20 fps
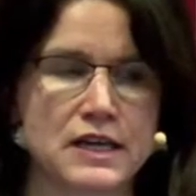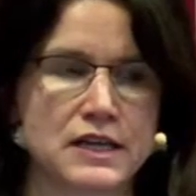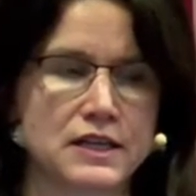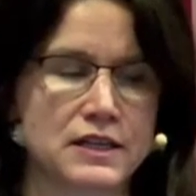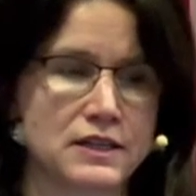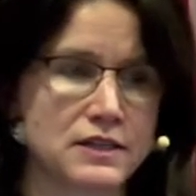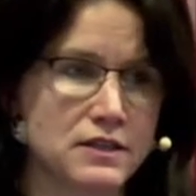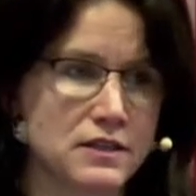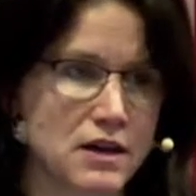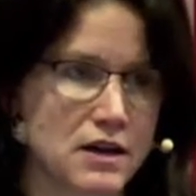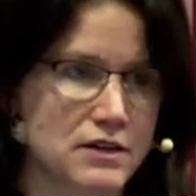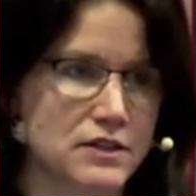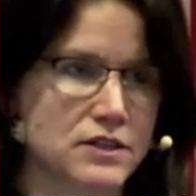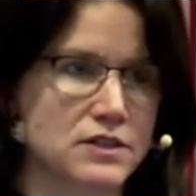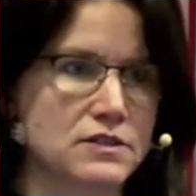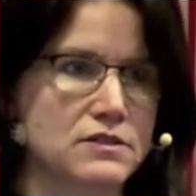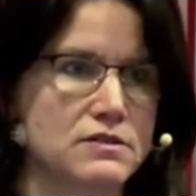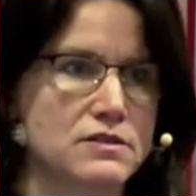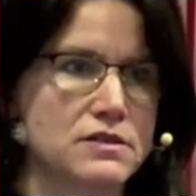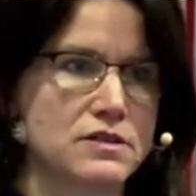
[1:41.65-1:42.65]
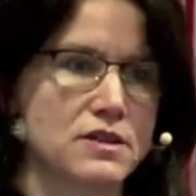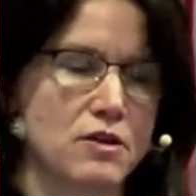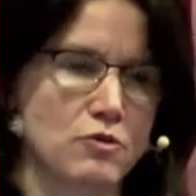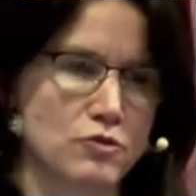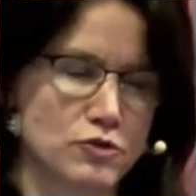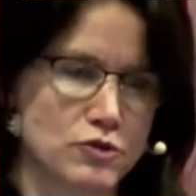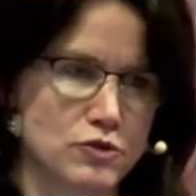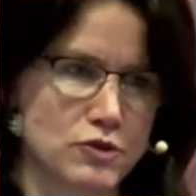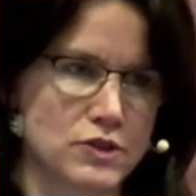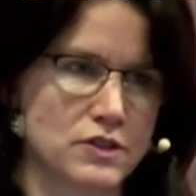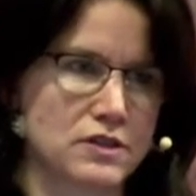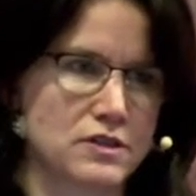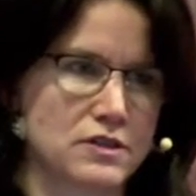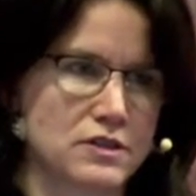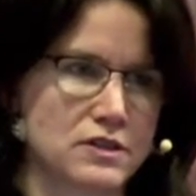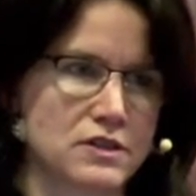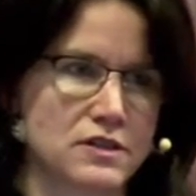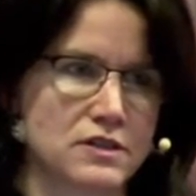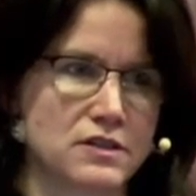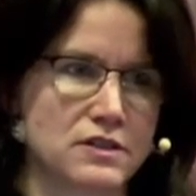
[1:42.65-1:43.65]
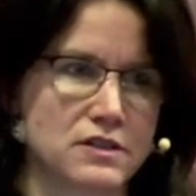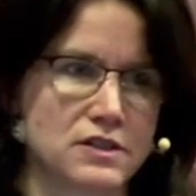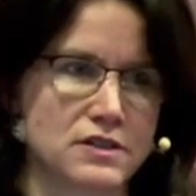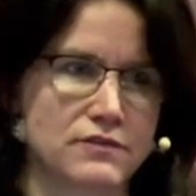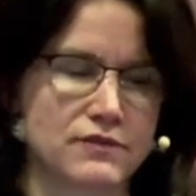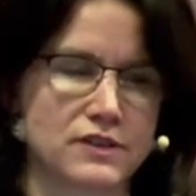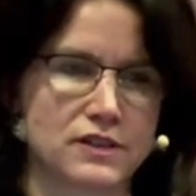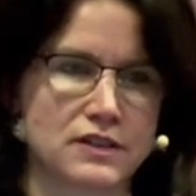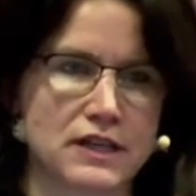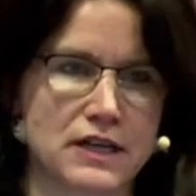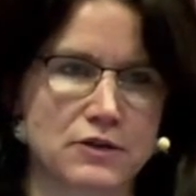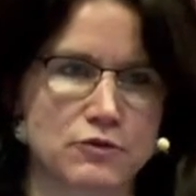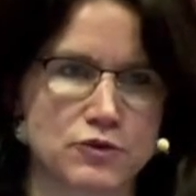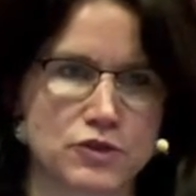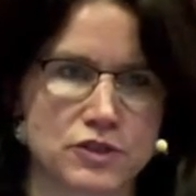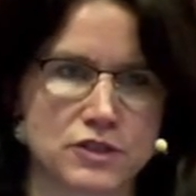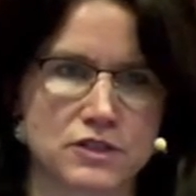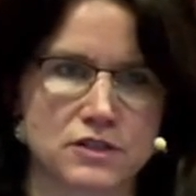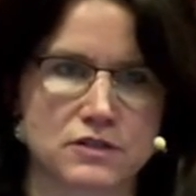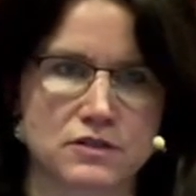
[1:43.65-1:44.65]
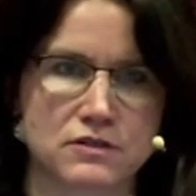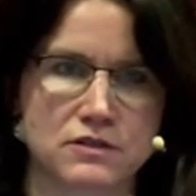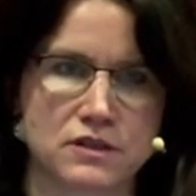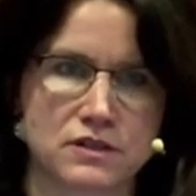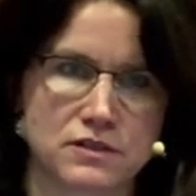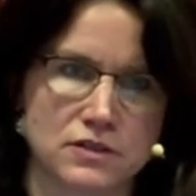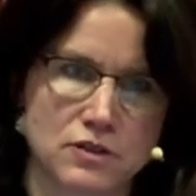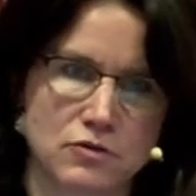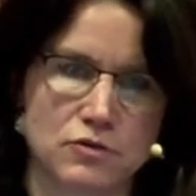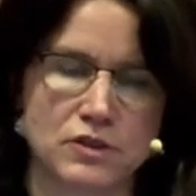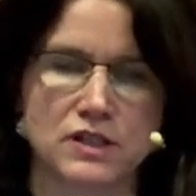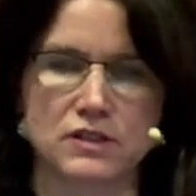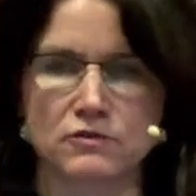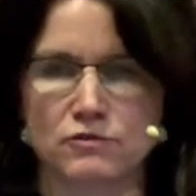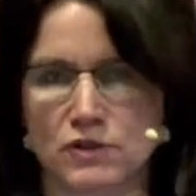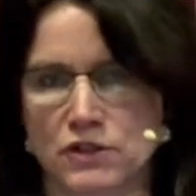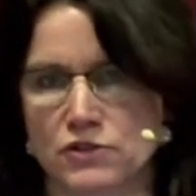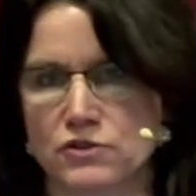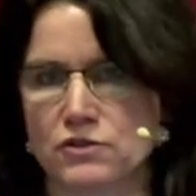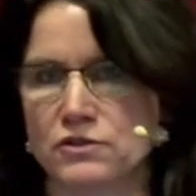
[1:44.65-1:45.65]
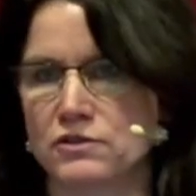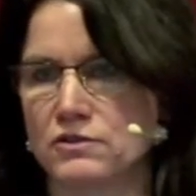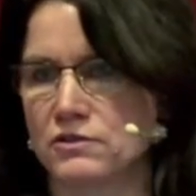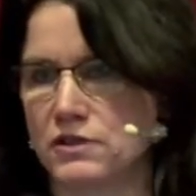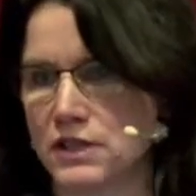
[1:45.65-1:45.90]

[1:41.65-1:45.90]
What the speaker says: Kindergartens are also in different languages, Estonian, Russian,